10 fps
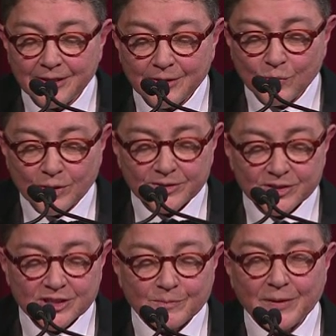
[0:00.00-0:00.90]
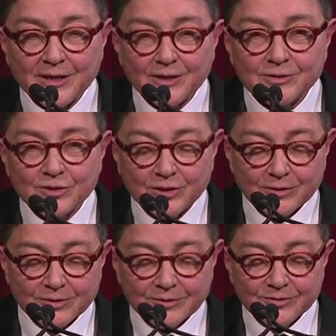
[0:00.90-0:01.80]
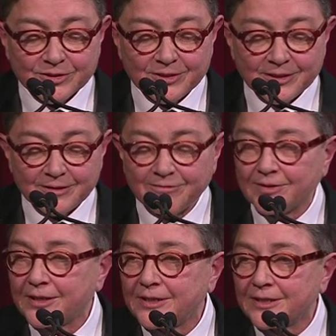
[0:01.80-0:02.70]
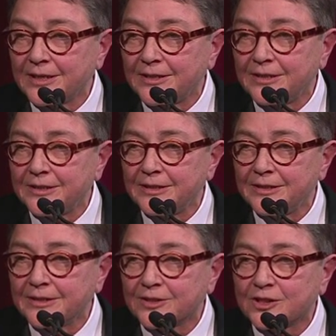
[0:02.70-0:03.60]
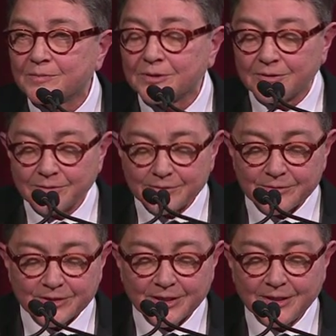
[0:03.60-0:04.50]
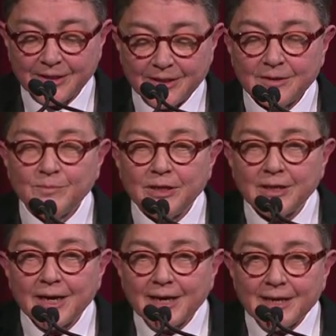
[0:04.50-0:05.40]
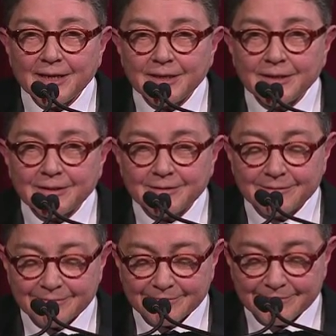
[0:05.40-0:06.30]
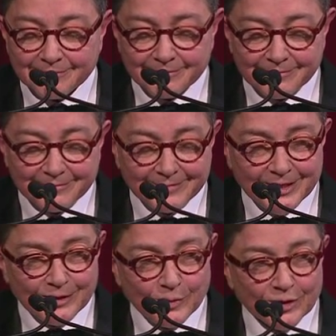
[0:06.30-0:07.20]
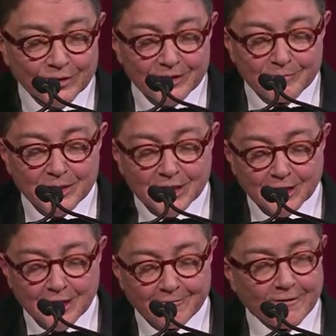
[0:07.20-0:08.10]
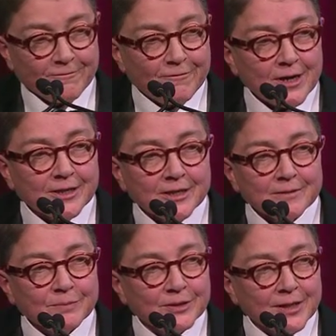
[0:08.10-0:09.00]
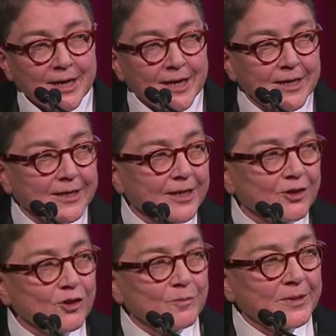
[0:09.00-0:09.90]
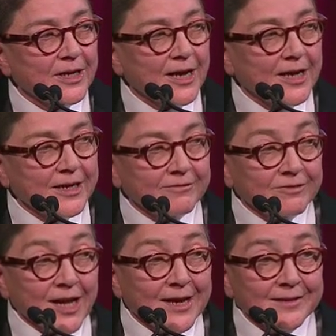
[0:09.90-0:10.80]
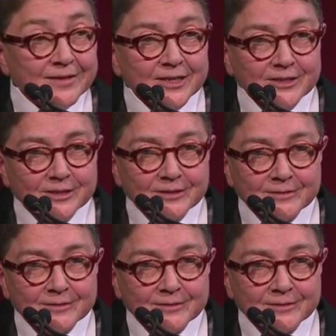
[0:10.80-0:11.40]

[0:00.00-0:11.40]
where despair turns to infighting and he explodes. Plague! We are in the middle of a fucking plague and you behave like this?